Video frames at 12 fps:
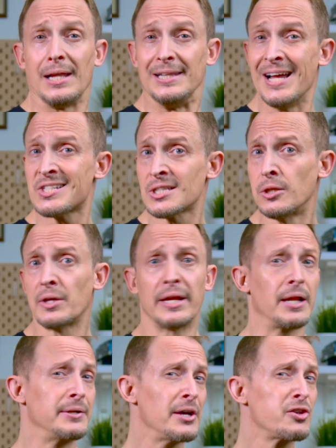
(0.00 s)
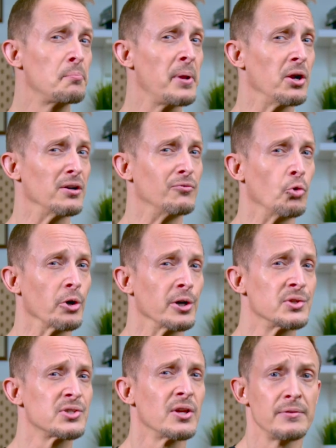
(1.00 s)
Let's look at another pair of
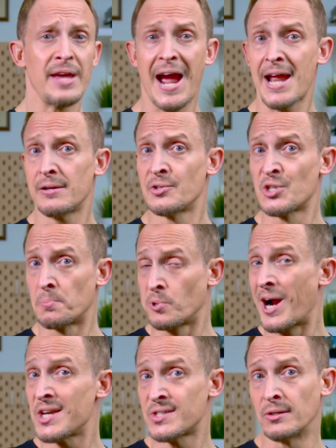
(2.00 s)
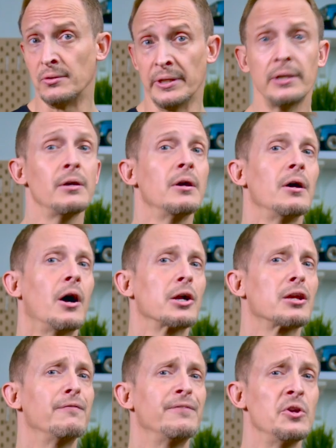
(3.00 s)
words that, surprisingly, are
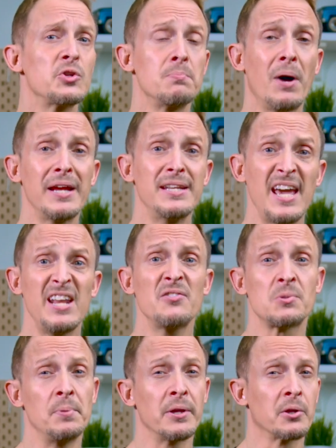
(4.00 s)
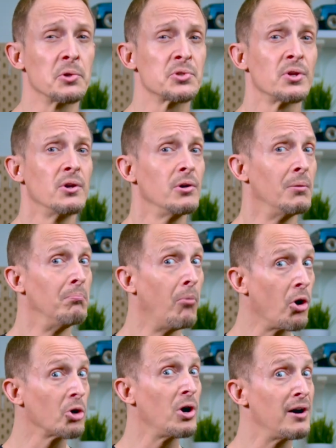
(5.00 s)
confused by native speakers
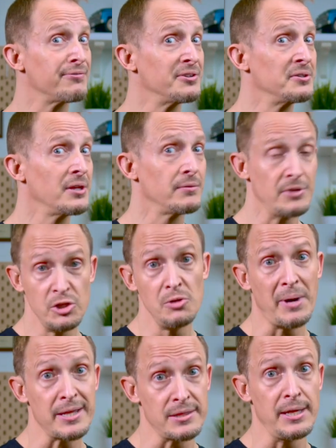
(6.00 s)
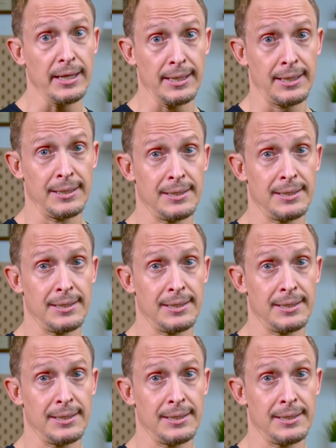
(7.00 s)
more often than you might think.